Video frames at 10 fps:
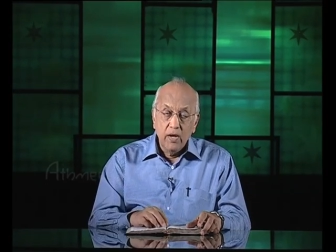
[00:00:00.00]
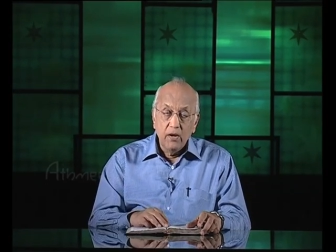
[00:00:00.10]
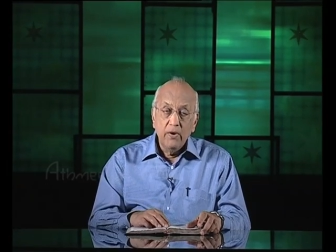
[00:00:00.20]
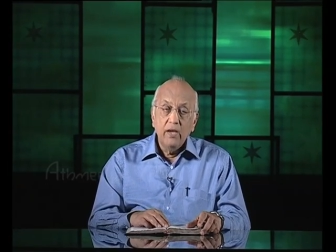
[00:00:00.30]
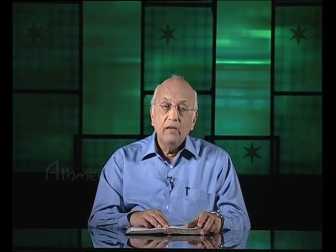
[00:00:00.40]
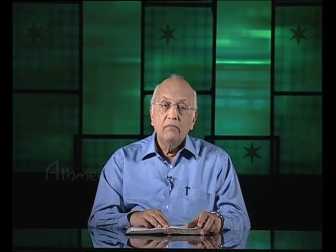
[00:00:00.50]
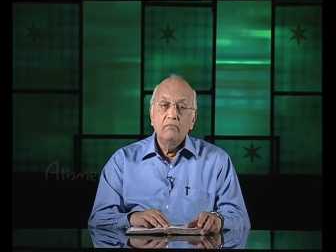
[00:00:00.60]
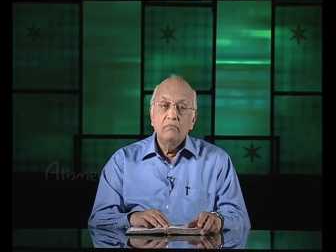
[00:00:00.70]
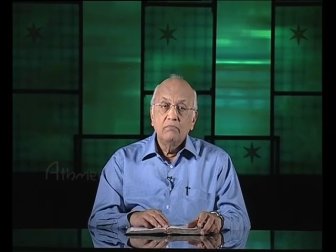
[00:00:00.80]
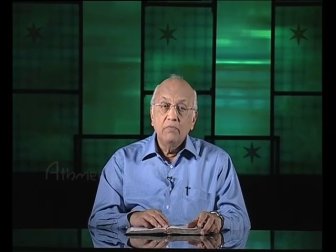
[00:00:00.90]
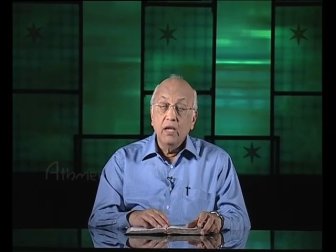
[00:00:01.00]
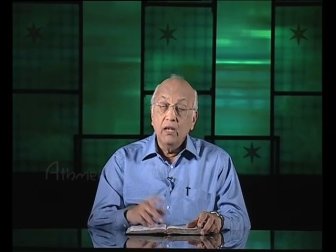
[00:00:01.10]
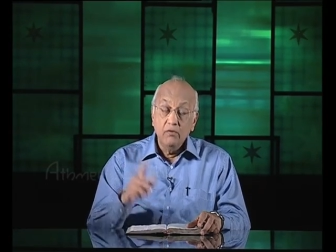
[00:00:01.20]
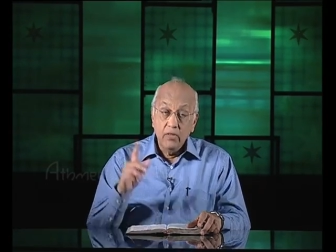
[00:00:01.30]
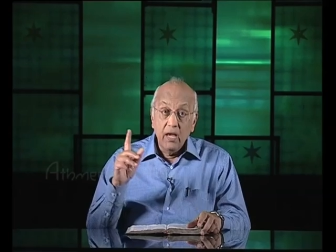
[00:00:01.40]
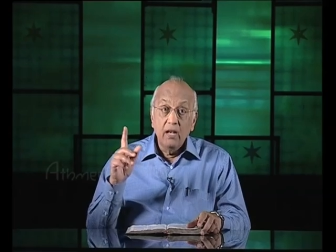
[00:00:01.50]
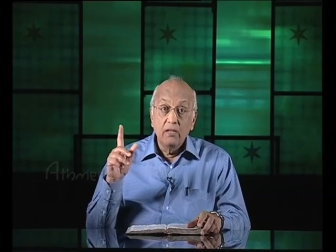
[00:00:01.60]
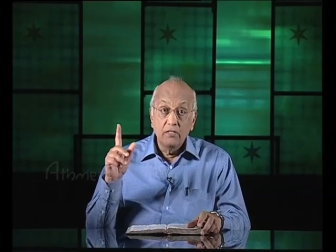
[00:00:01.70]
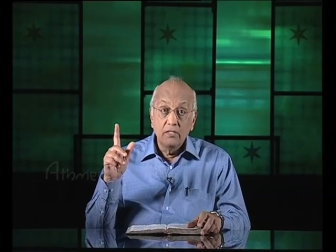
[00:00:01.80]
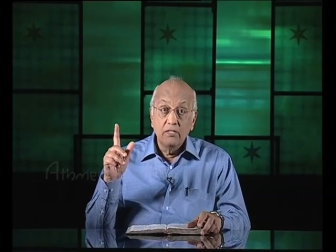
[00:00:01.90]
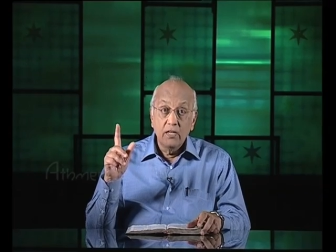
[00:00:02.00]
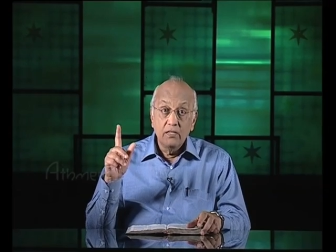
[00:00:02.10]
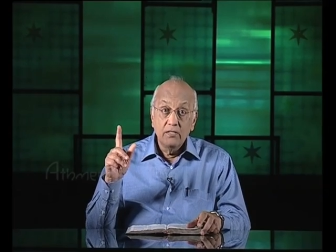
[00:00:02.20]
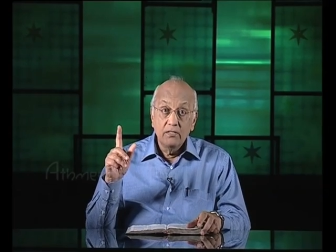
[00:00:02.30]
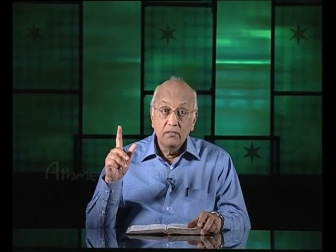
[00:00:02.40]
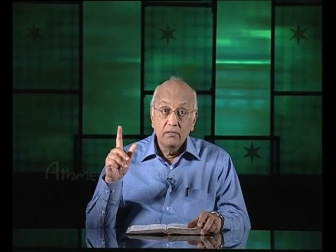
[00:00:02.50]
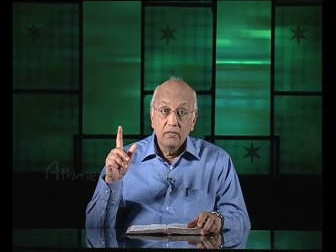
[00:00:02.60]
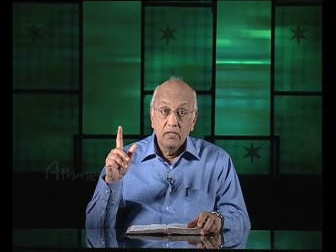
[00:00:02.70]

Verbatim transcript: went away, beginning with the eldest, it says.